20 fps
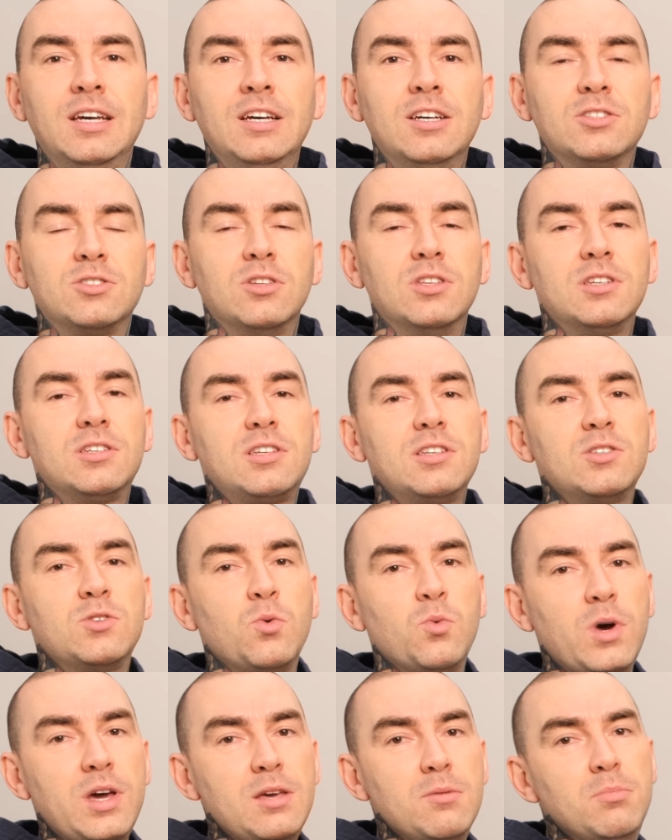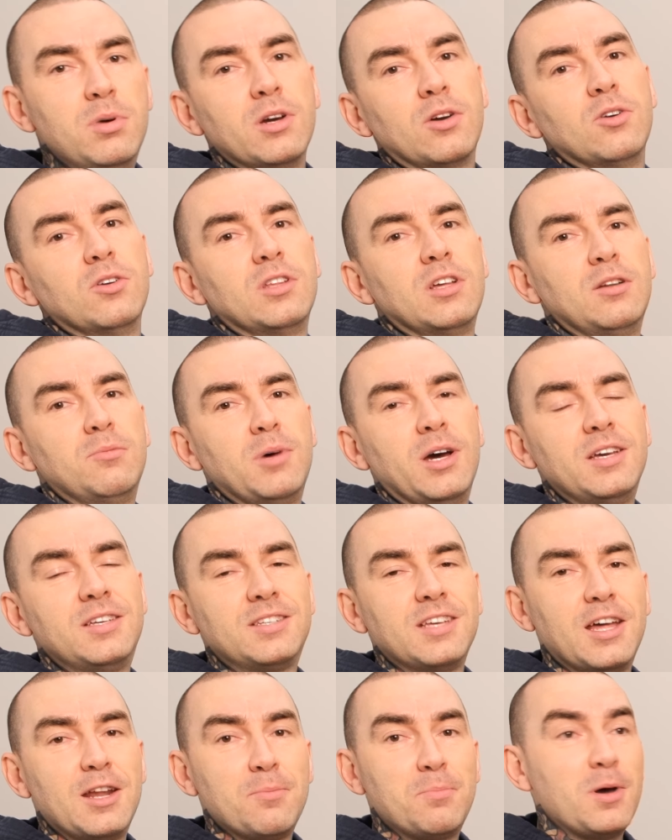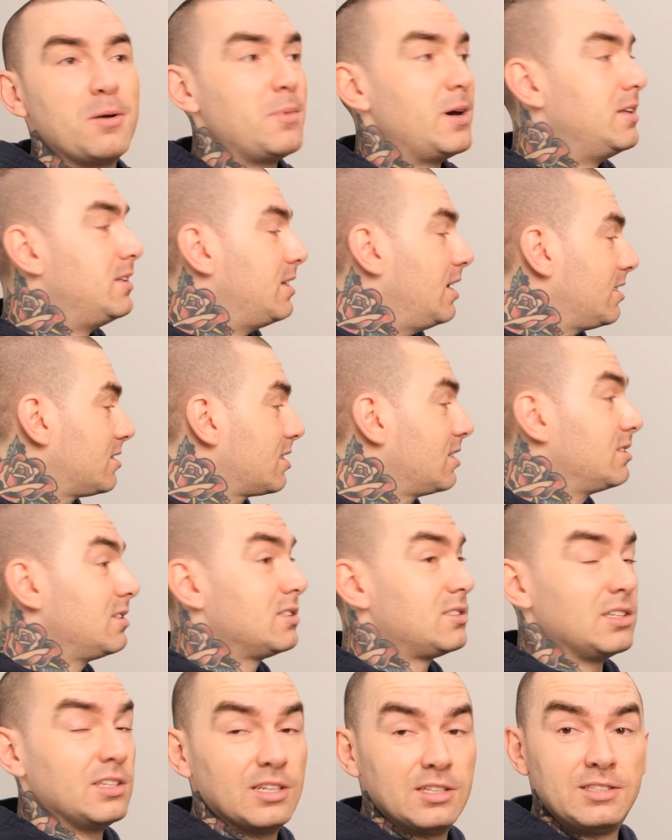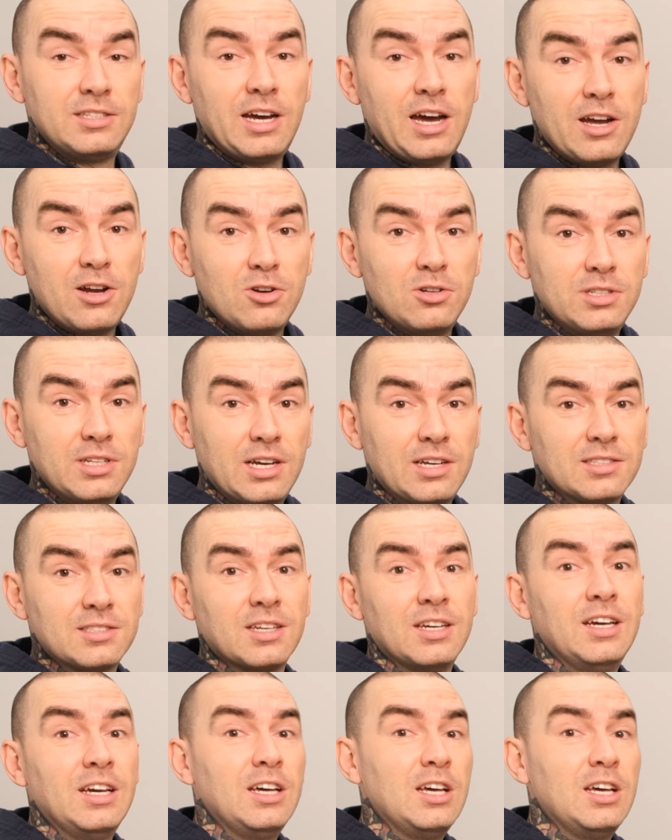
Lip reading: So this is way bigger than my setup at my desk because it's an entire desk,